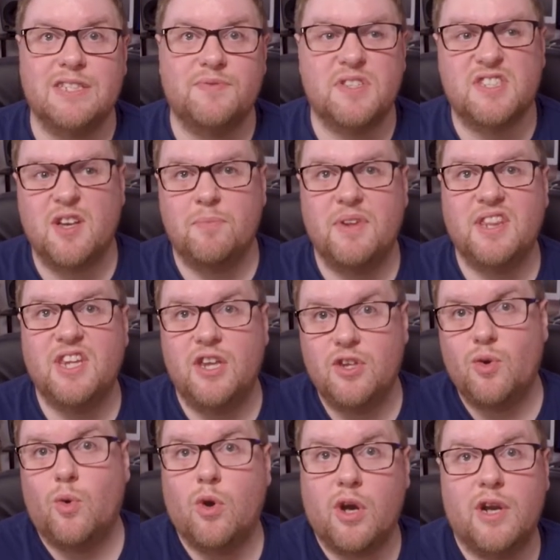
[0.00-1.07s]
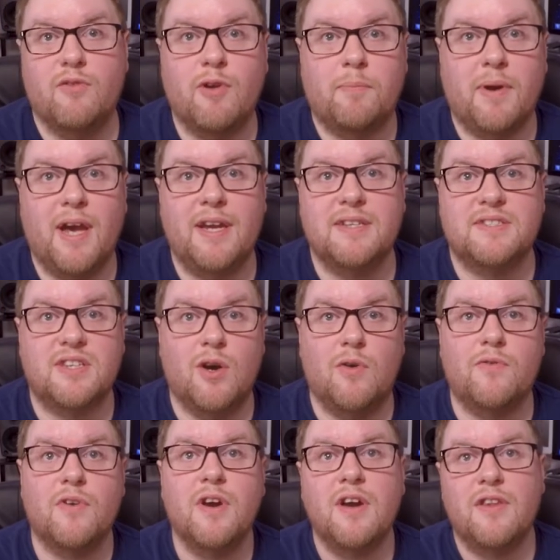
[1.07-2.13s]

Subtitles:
for something that you're going to repair yourself